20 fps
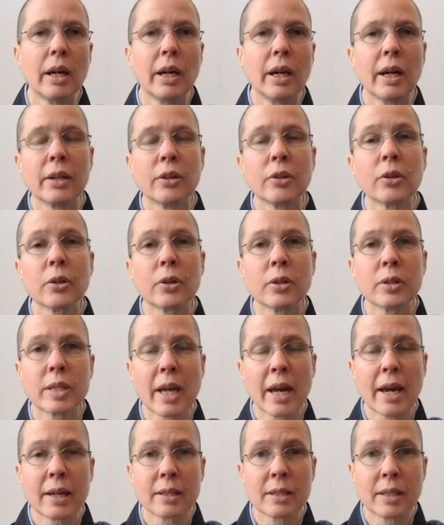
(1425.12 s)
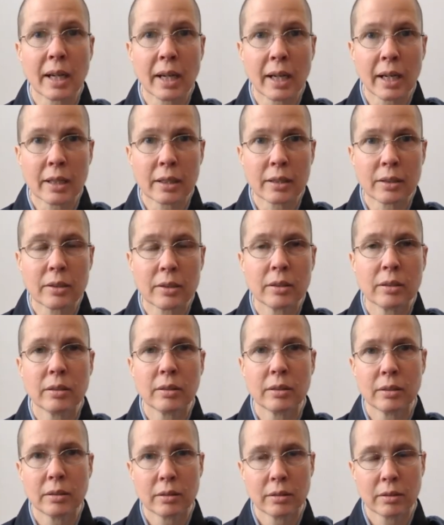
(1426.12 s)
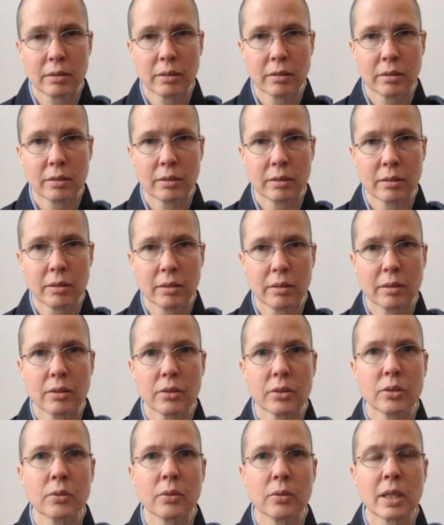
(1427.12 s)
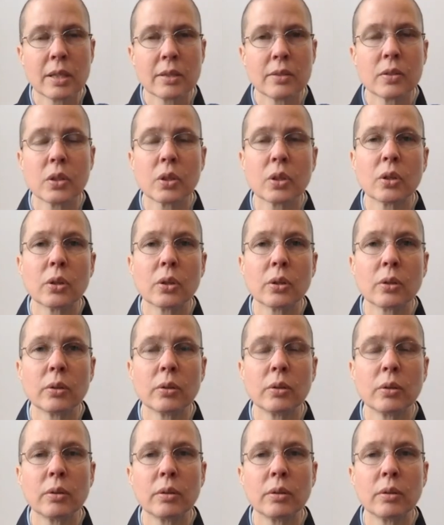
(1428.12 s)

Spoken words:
and her dad died 2 days ago.